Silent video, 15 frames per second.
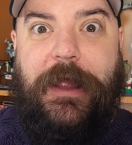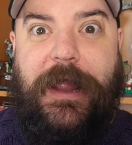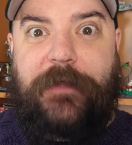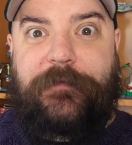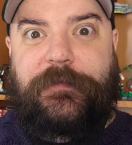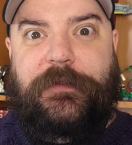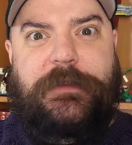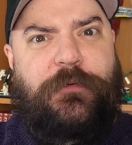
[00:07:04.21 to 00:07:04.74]

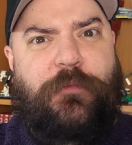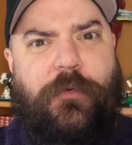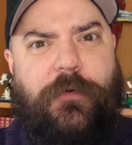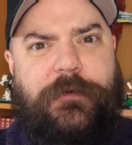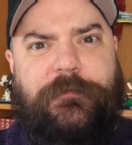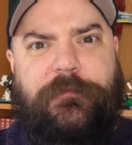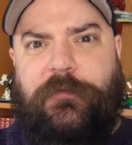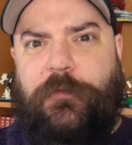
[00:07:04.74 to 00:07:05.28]
have
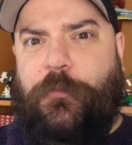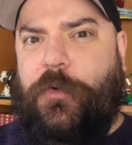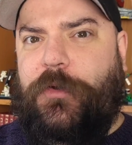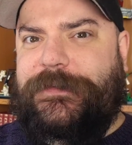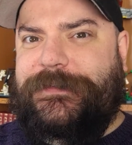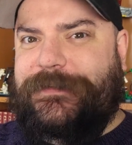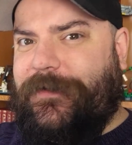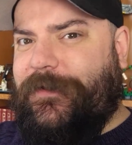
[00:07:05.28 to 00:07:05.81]
one from
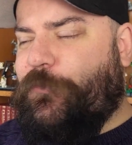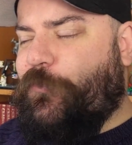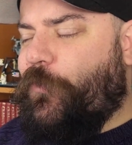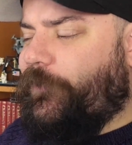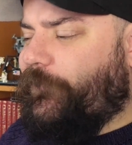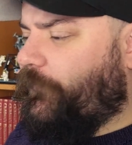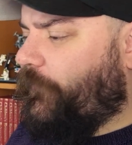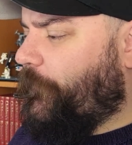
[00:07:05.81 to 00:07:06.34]
one side and
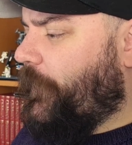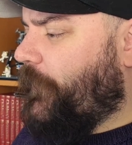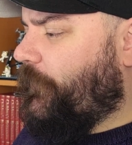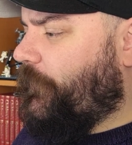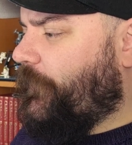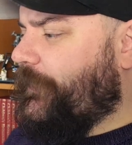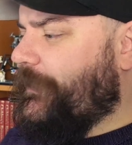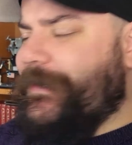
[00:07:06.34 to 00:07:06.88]
one from
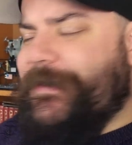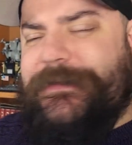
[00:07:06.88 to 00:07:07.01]
another.